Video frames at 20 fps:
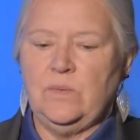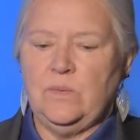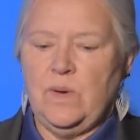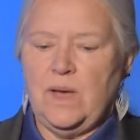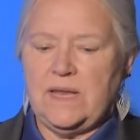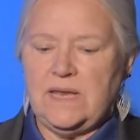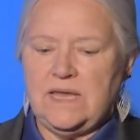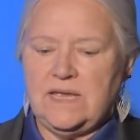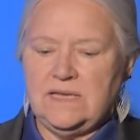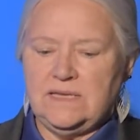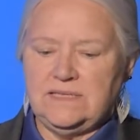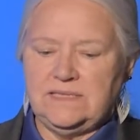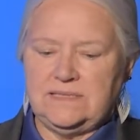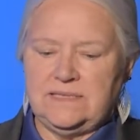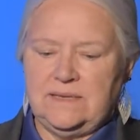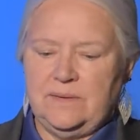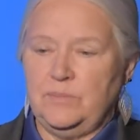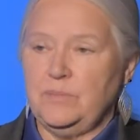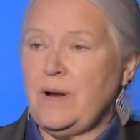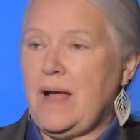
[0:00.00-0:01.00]
One is
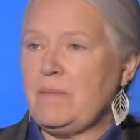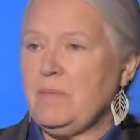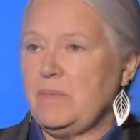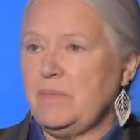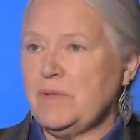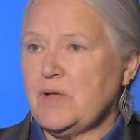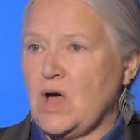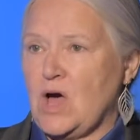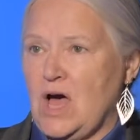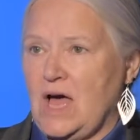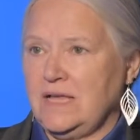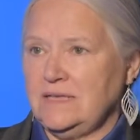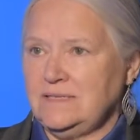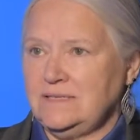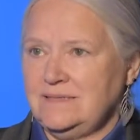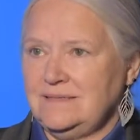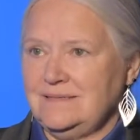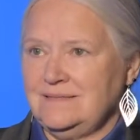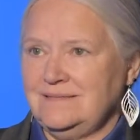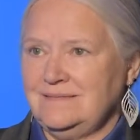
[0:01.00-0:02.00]
probable
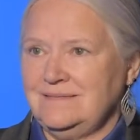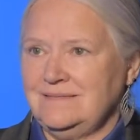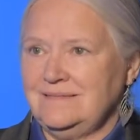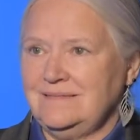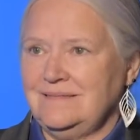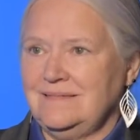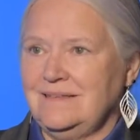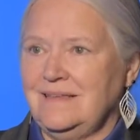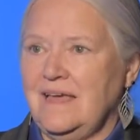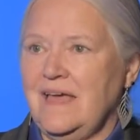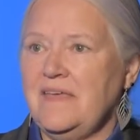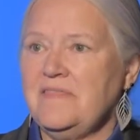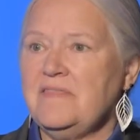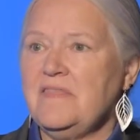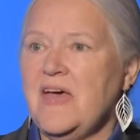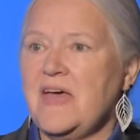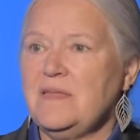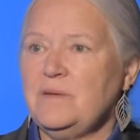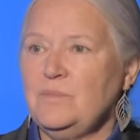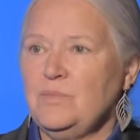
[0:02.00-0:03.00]
cause, and
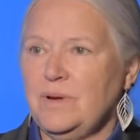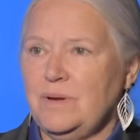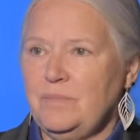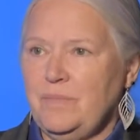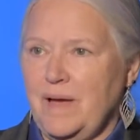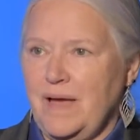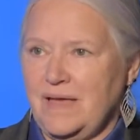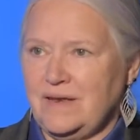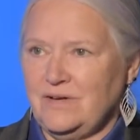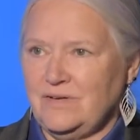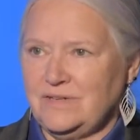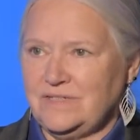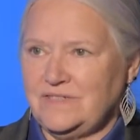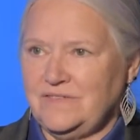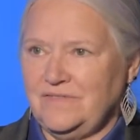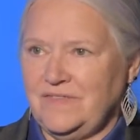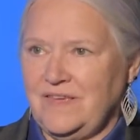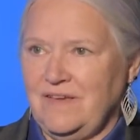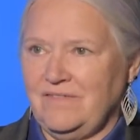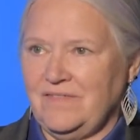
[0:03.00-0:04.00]
then preponderance
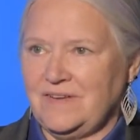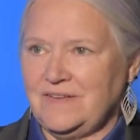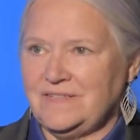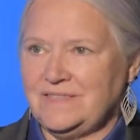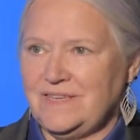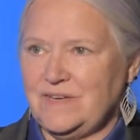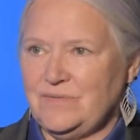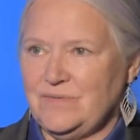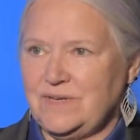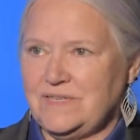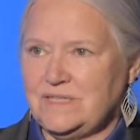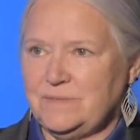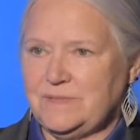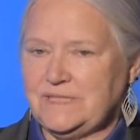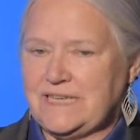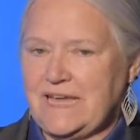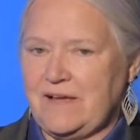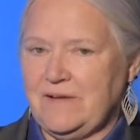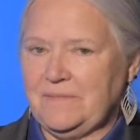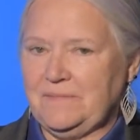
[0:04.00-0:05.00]
of the evidence and reasonable
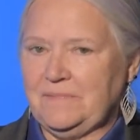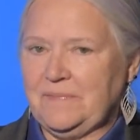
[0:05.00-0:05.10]
doubt.